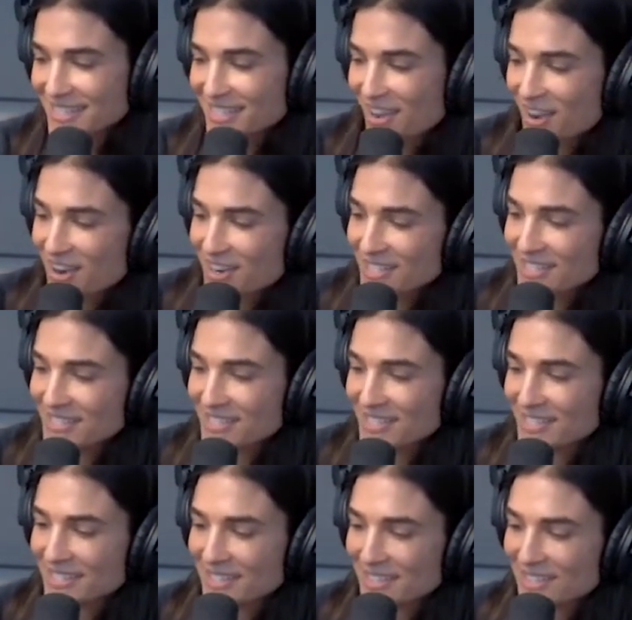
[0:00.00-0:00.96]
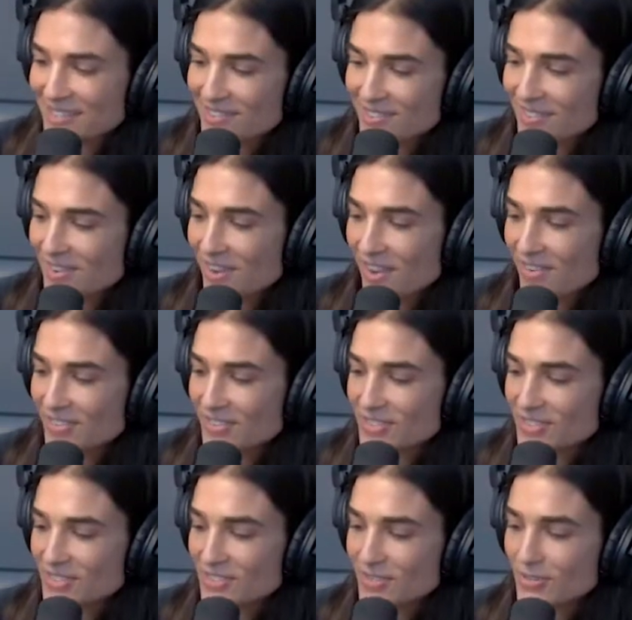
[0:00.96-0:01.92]
hard to just live off
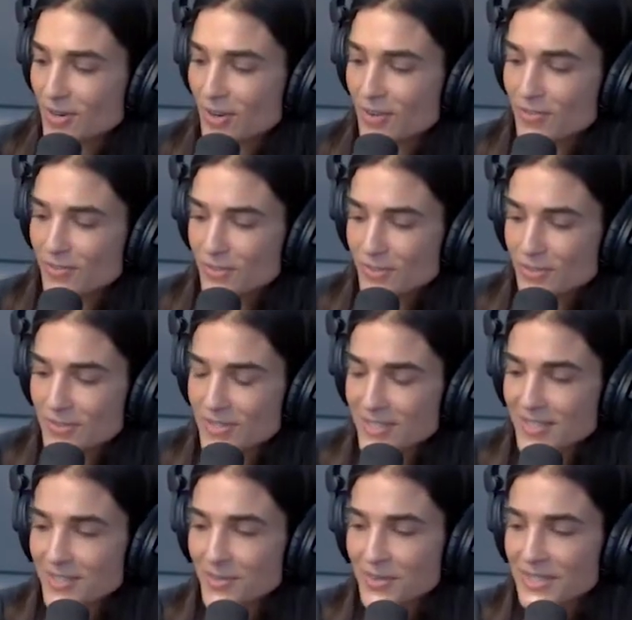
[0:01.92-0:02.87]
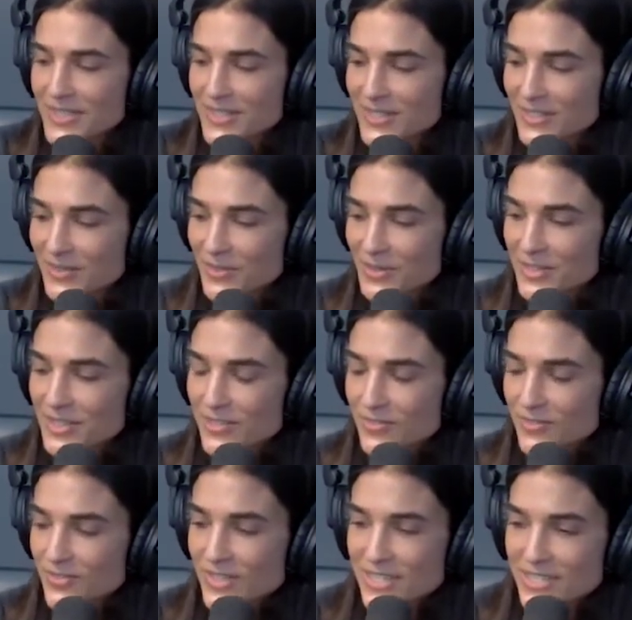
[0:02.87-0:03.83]
just raw foods in the winter when it's
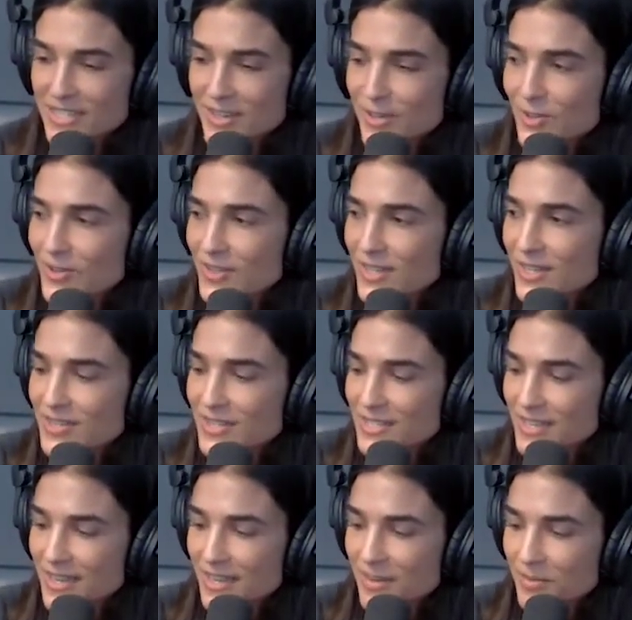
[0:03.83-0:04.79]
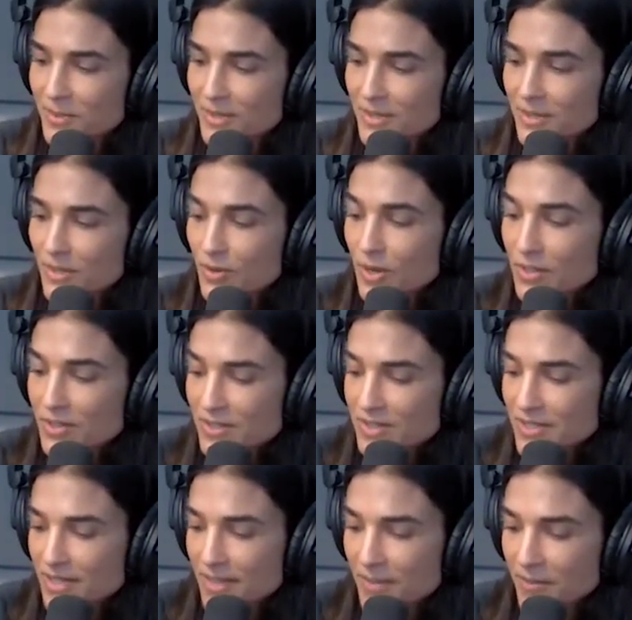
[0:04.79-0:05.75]
freezing cold outside. But throughout the
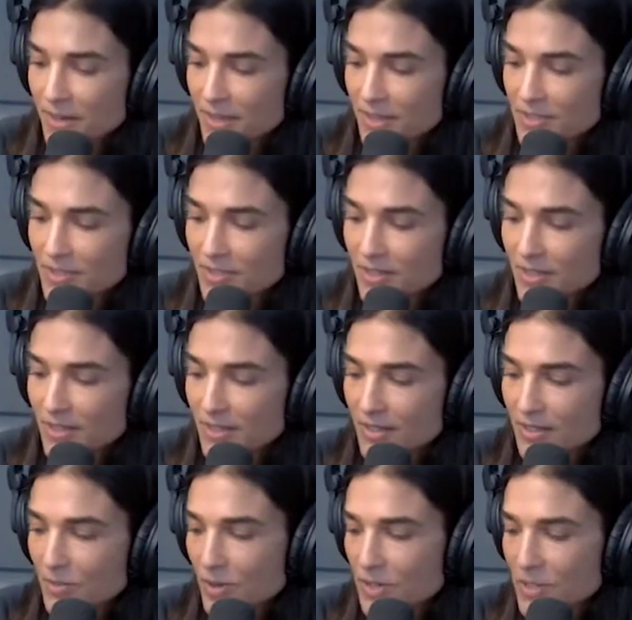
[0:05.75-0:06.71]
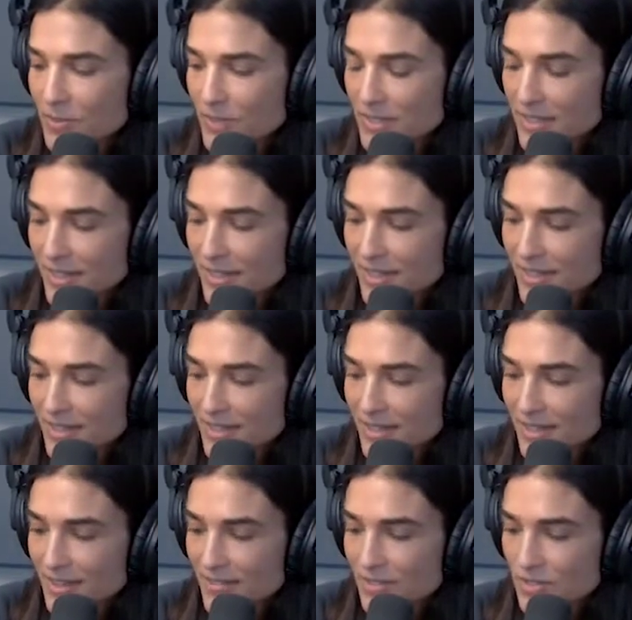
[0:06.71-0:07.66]
day, I mean, I drink. You watch my diet. I
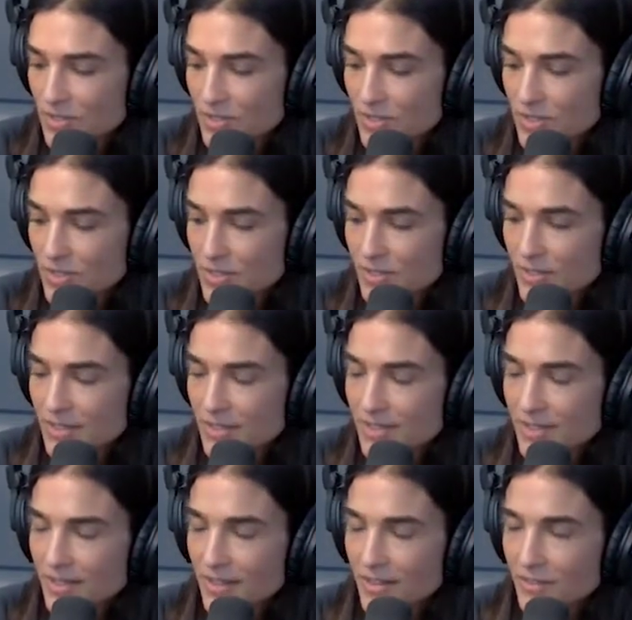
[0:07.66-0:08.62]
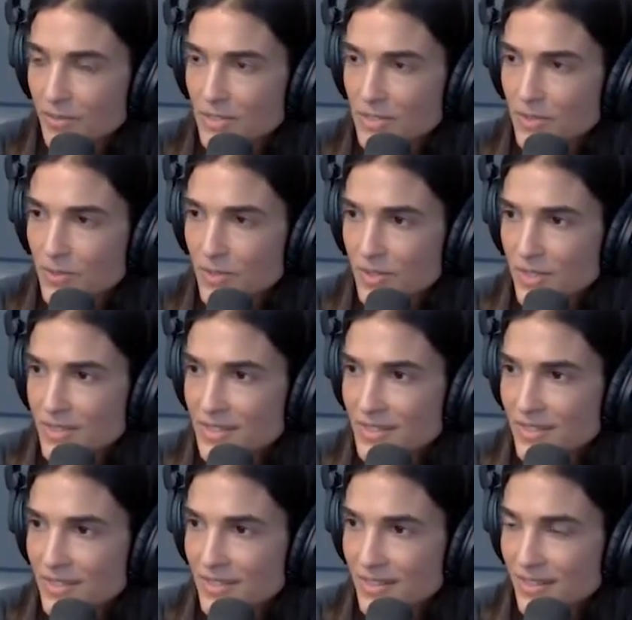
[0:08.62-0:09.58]
have juices throughout the day. I have my smoothies,
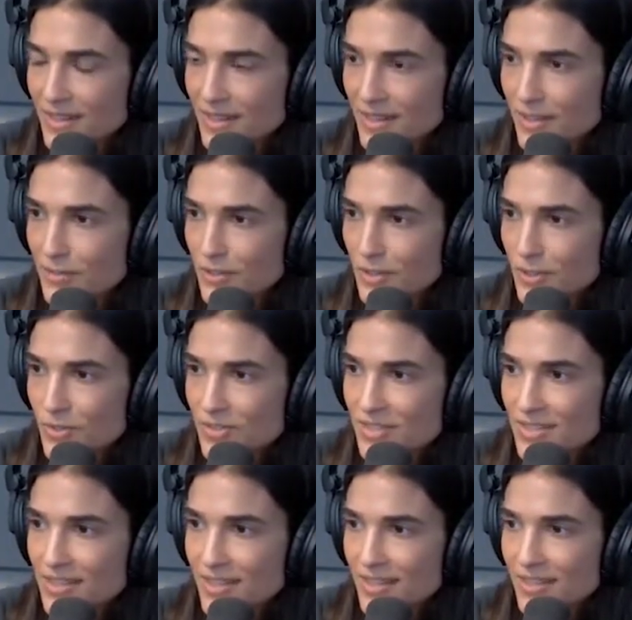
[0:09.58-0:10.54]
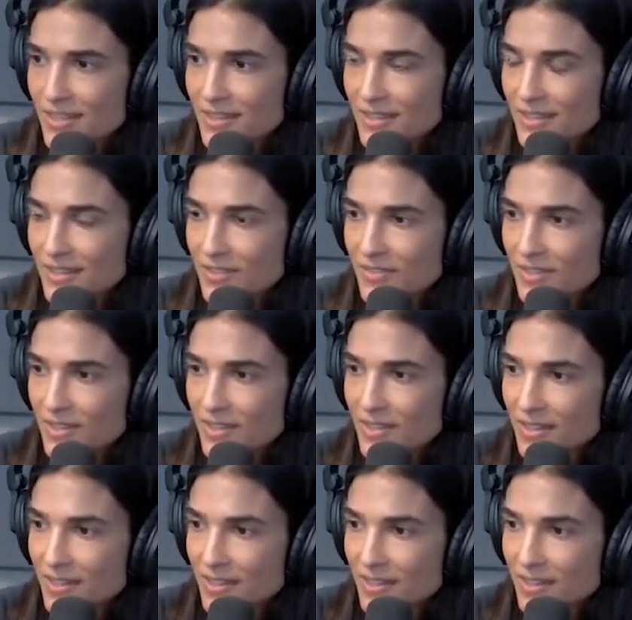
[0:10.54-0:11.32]
and then I'll have a huge salad in the evening.